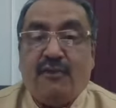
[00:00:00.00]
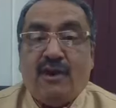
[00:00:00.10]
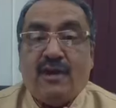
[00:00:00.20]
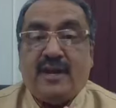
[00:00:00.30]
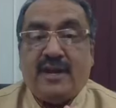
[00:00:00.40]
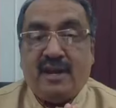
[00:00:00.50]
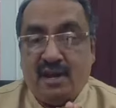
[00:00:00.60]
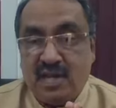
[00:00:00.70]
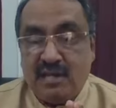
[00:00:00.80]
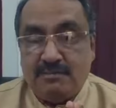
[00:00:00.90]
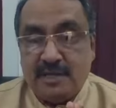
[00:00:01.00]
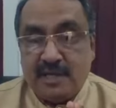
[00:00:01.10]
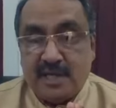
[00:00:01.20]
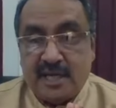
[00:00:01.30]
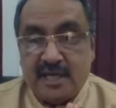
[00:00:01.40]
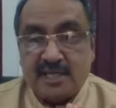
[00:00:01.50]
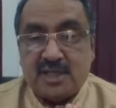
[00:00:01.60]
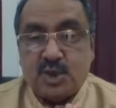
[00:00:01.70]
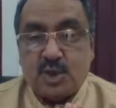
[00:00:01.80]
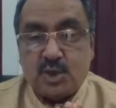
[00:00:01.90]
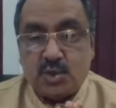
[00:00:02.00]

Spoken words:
For non-leap year, it is